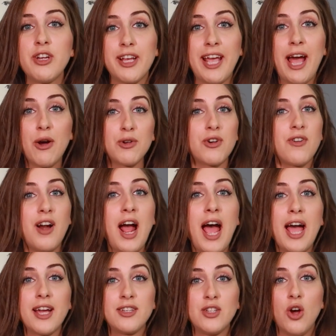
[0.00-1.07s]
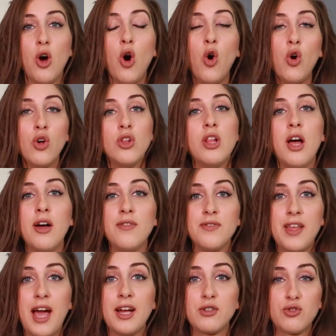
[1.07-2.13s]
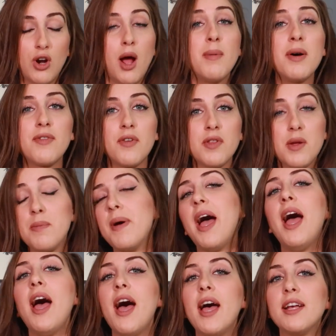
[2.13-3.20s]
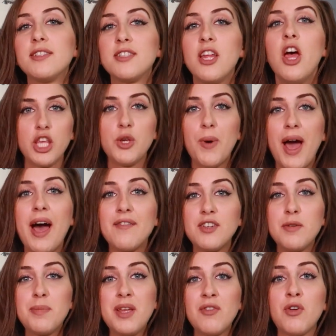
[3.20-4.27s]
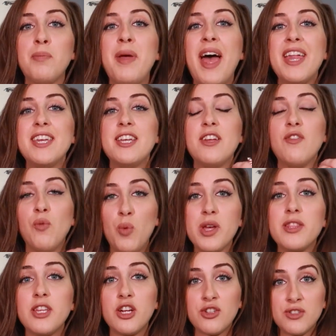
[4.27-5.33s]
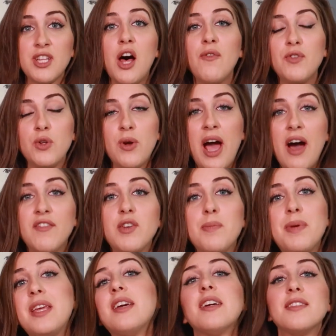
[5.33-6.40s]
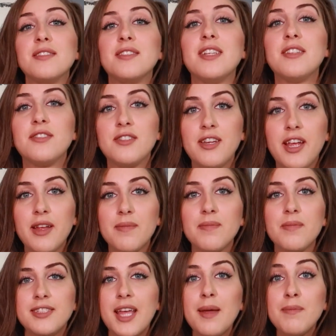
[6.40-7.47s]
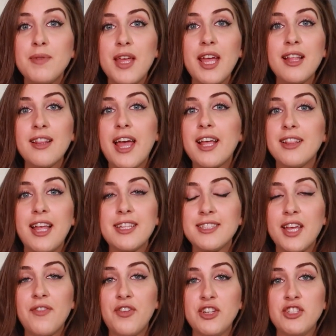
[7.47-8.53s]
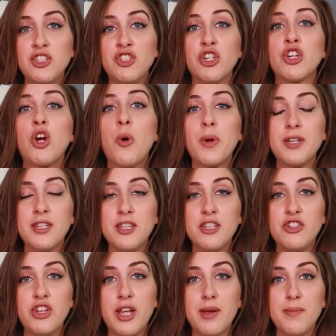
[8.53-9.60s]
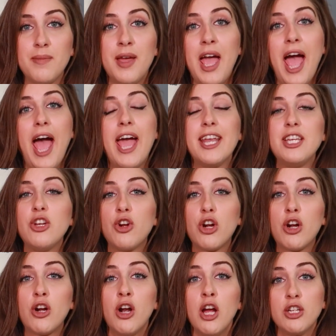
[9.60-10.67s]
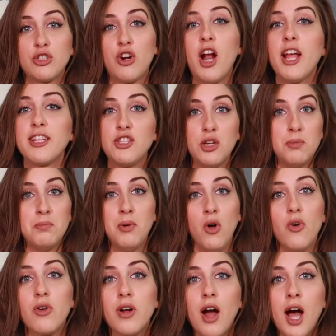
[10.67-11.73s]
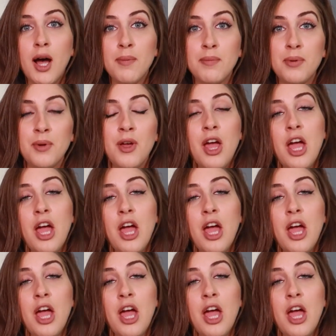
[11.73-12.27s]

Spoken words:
to counteract all of that trauma from the past, you have to be repetitive with yourself. You have to be consistent. Same thing, like let's say for instance you're going to the gym and you're trying to bulk up.